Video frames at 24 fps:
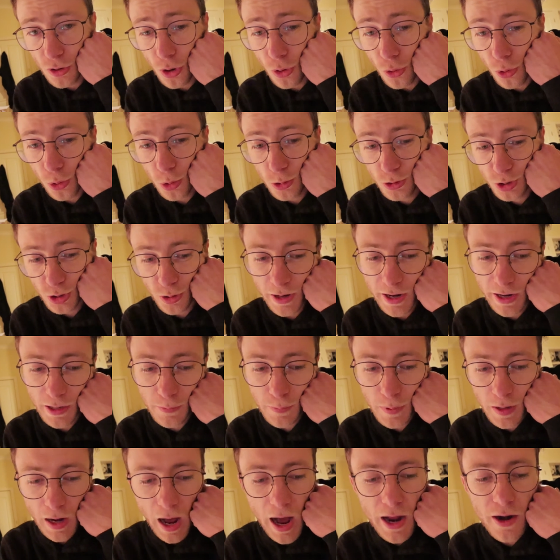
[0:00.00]
cool
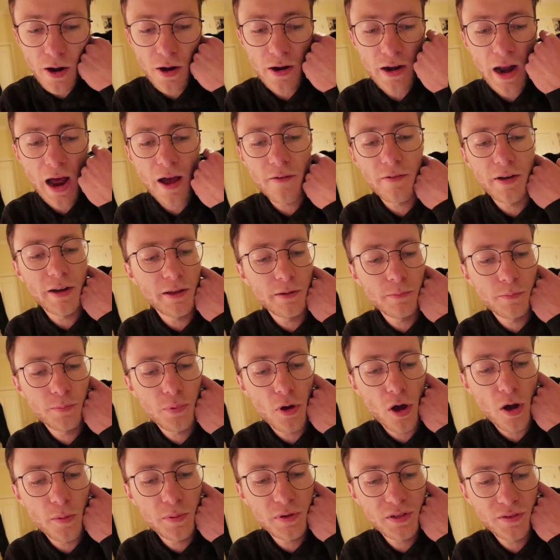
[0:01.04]
trick, but I don't have any
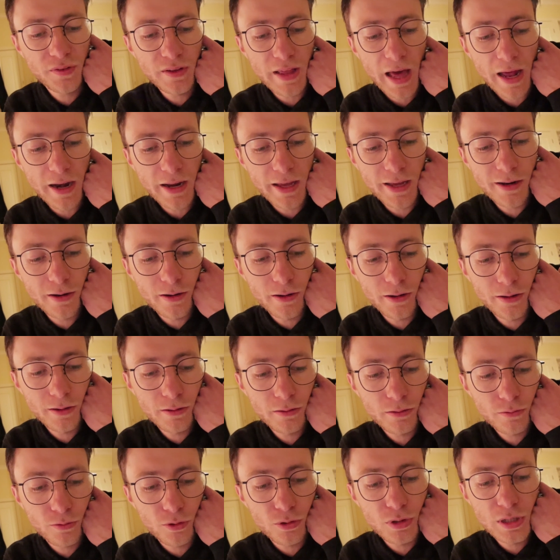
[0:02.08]
purpose for that in
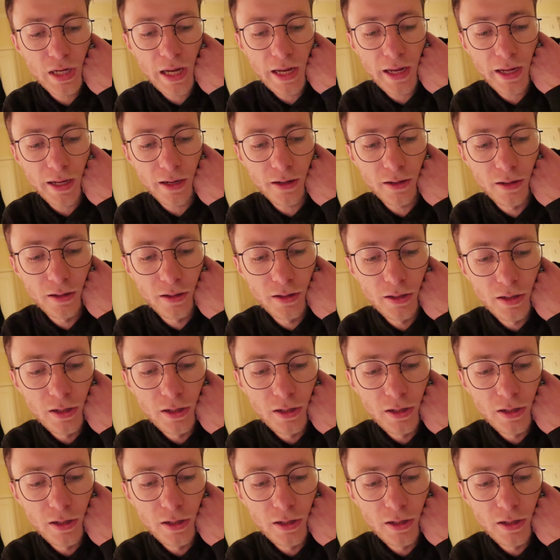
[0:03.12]
a routine.